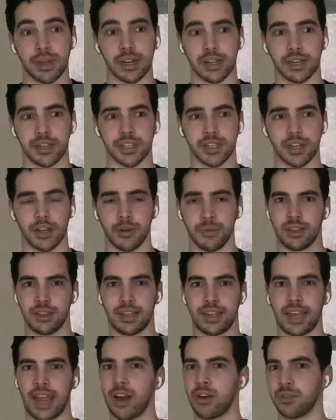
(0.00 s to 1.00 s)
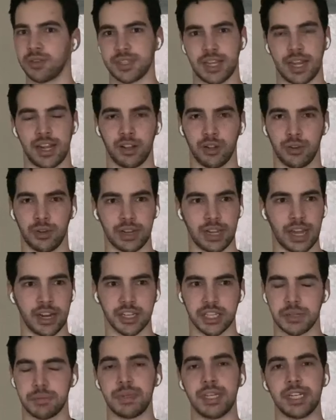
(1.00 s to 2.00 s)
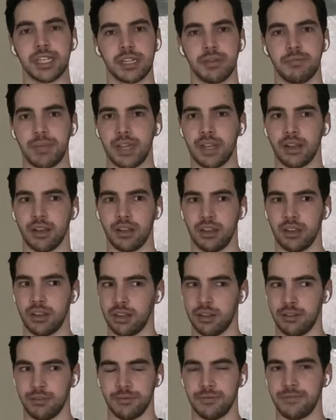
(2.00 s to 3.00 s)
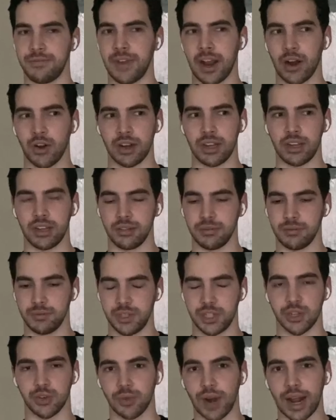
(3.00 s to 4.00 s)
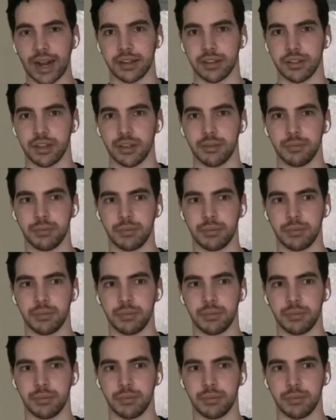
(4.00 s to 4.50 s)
And so Carol's tailoring kind of speaks to me very directly